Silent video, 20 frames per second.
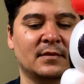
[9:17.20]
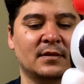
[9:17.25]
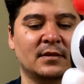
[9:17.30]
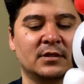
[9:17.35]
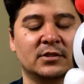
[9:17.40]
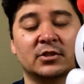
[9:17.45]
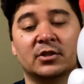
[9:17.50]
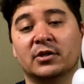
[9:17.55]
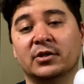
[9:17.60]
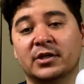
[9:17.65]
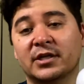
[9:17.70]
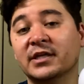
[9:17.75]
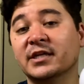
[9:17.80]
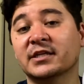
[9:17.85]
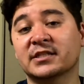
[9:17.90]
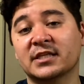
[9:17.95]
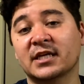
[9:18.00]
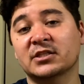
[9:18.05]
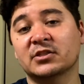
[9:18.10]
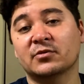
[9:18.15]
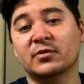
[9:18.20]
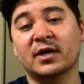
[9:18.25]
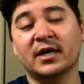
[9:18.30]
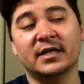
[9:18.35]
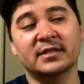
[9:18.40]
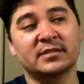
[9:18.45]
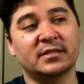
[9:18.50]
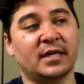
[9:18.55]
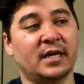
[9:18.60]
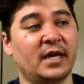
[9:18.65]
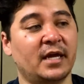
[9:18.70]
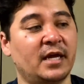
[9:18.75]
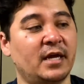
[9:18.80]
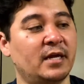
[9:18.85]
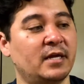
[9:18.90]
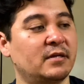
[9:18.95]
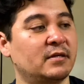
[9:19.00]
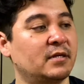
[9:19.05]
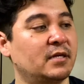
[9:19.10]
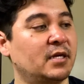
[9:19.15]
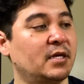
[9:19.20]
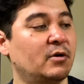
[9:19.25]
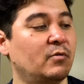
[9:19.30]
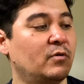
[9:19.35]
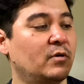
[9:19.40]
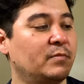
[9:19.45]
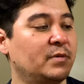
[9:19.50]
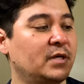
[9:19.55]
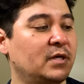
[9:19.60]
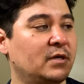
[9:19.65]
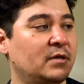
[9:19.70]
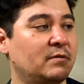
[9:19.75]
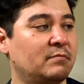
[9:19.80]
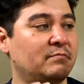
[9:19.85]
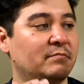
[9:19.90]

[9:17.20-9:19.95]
So you can accessorize, and it will be,